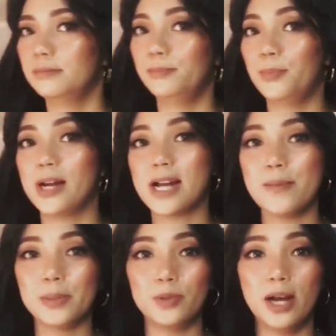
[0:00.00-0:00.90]

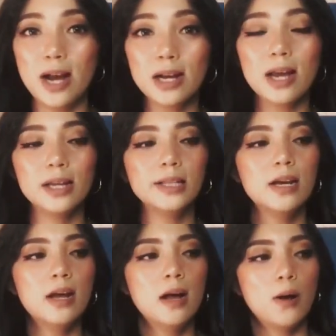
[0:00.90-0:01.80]
magagamit mo na kagad.
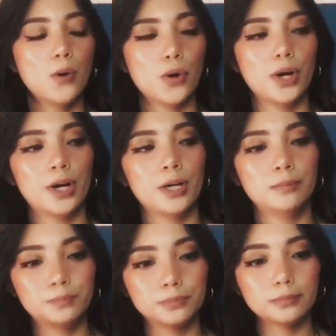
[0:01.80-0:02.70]
Or
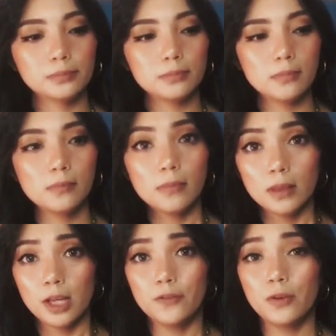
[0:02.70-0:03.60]

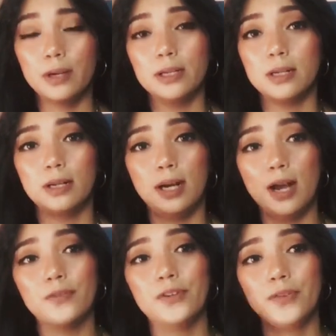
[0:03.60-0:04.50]
if you wanna
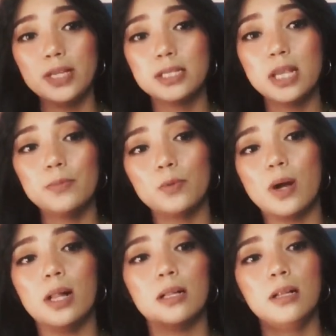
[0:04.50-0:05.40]
have your face steamed
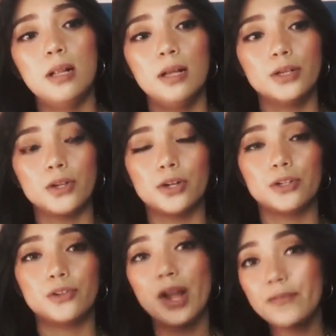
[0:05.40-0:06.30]
while you're
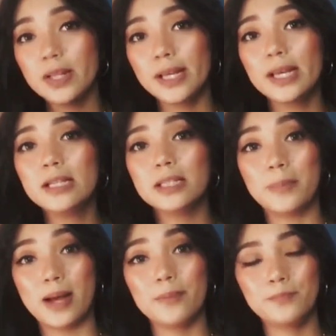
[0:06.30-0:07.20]
traveling, di
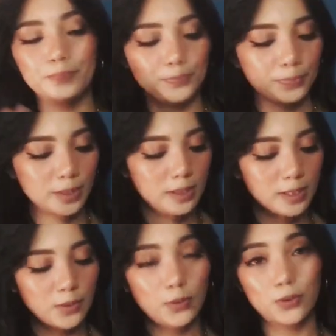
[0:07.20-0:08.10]
ba?
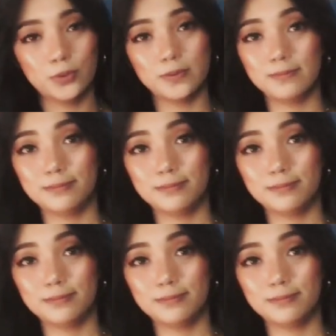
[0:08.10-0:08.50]
So